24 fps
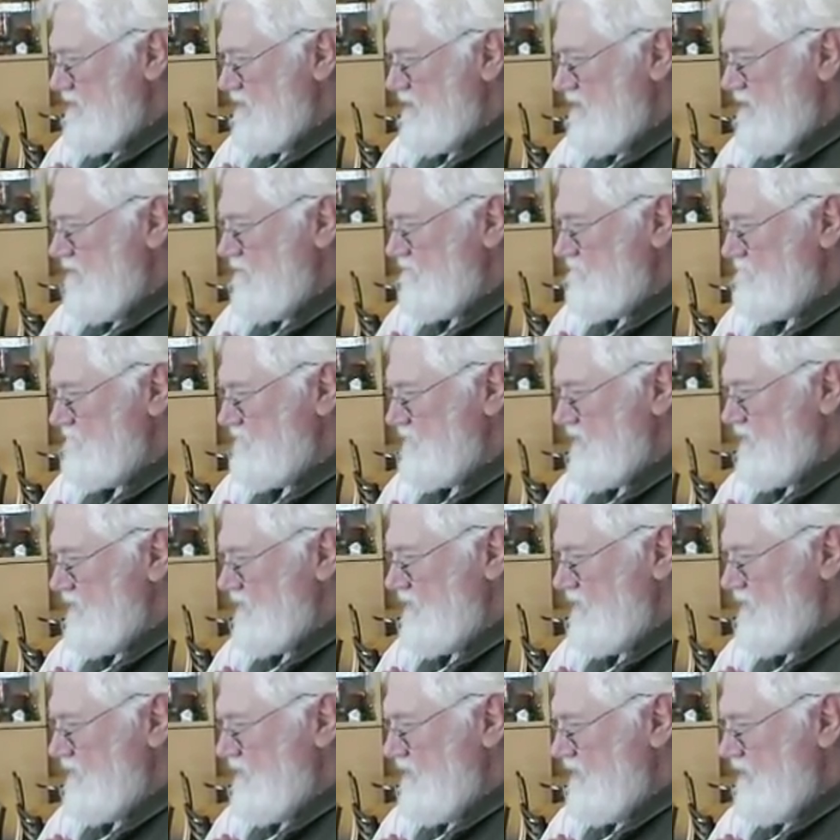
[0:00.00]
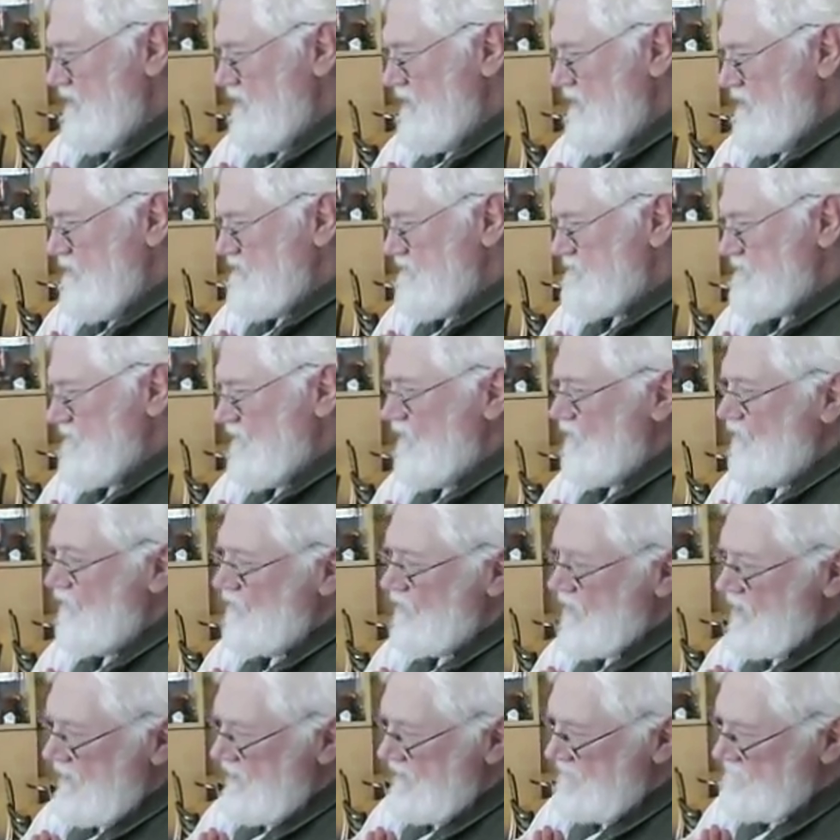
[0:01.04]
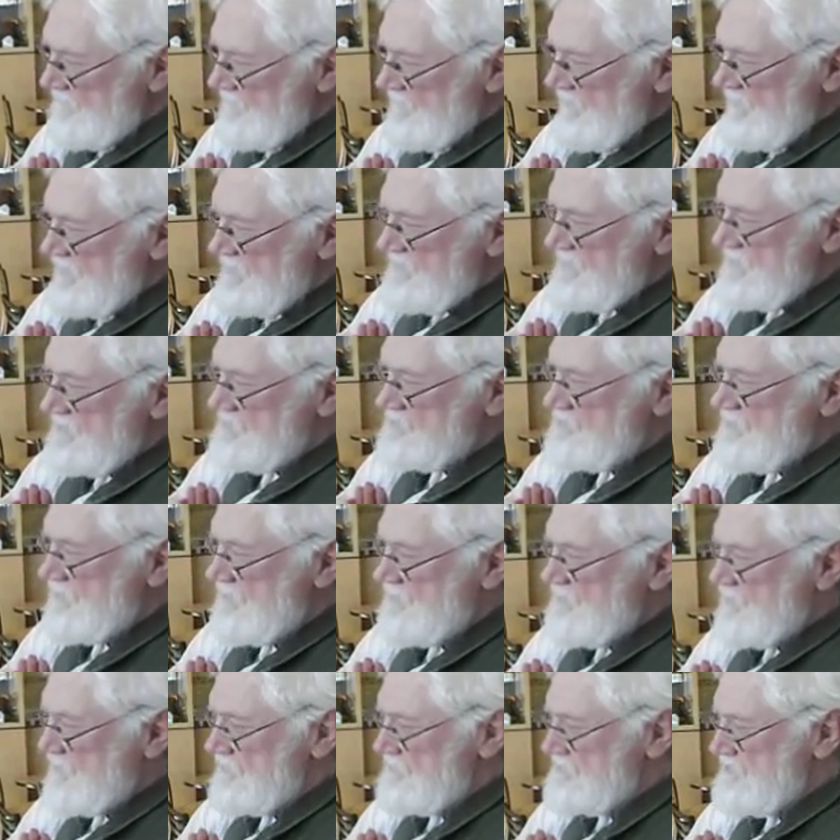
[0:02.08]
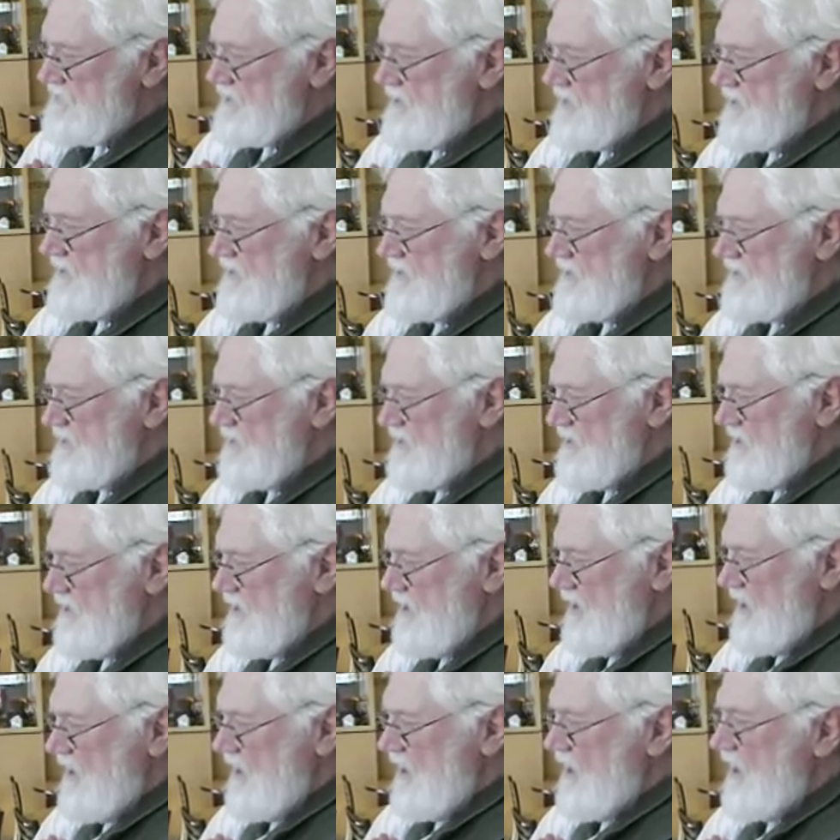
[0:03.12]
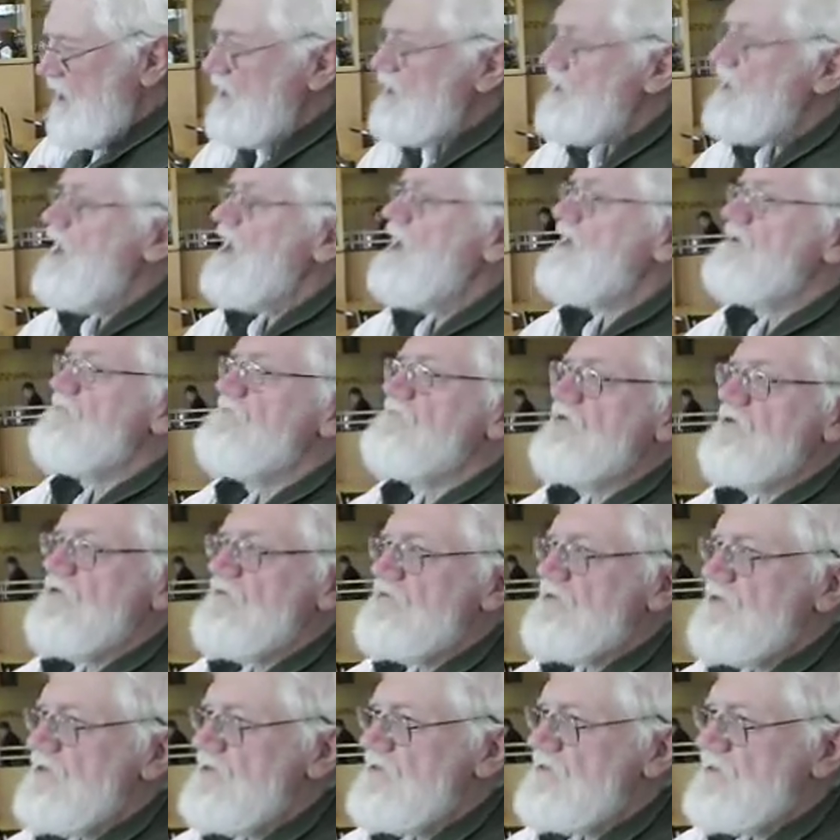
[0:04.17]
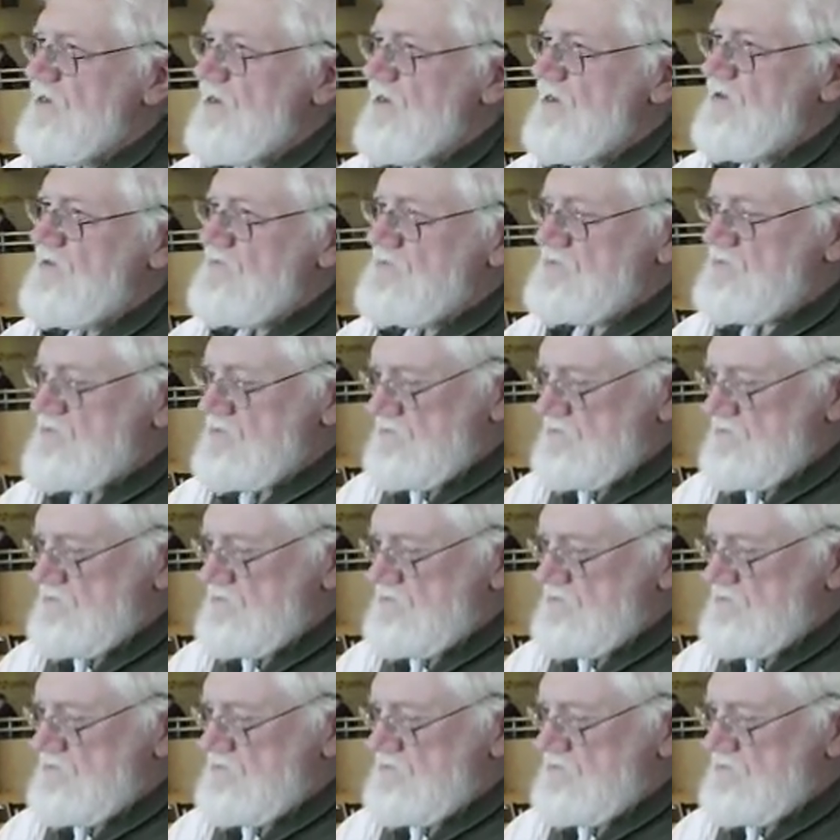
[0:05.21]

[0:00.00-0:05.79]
of the whole conflict has been presented, a lot of new details.